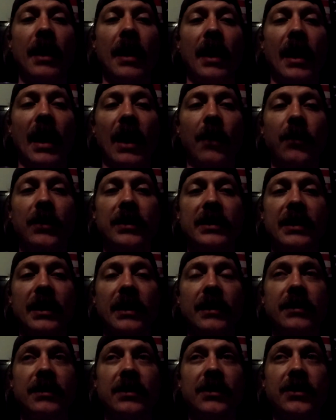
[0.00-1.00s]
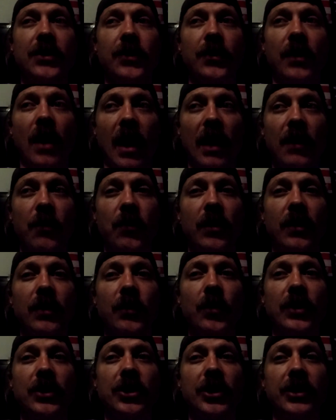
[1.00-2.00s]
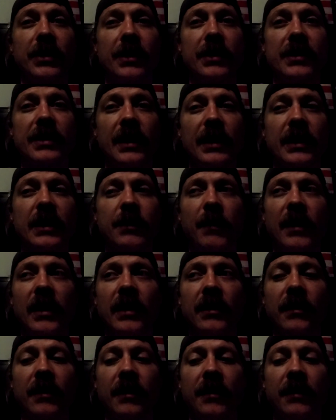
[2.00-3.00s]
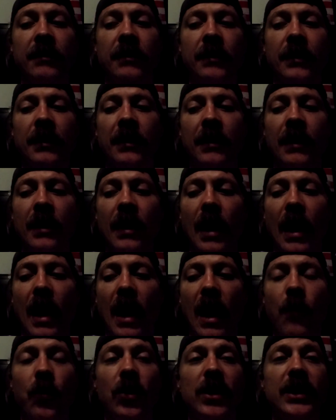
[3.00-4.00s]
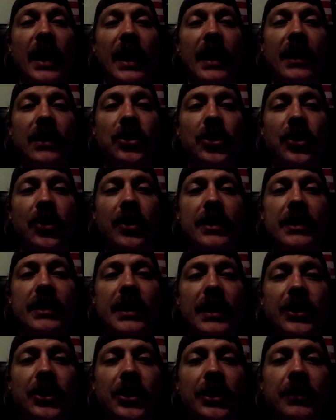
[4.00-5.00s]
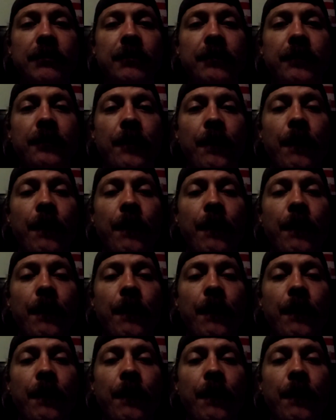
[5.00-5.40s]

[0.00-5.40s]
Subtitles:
and I was sentenced to Cottonwood, which is a 6-month retained jurisdiction